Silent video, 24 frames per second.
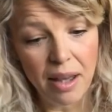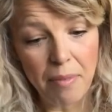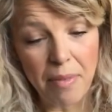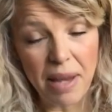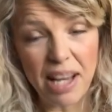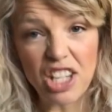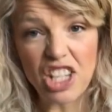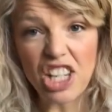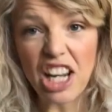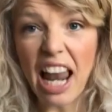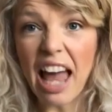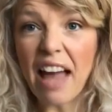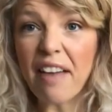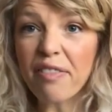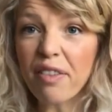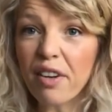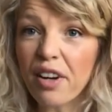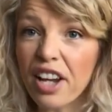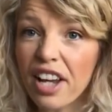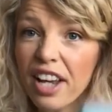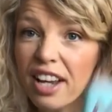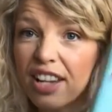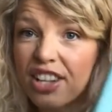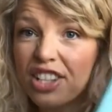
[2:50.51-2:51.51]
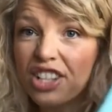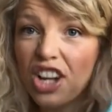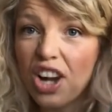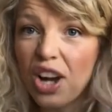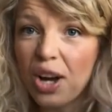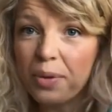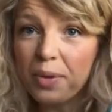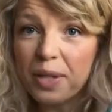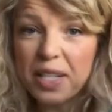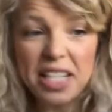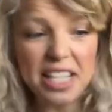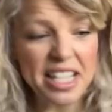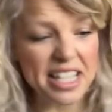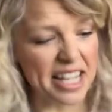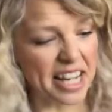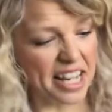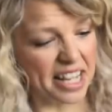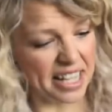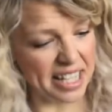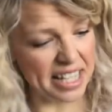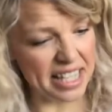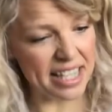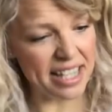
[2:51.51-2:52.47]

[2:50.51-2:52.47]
makes you laugh on a dark winter's night.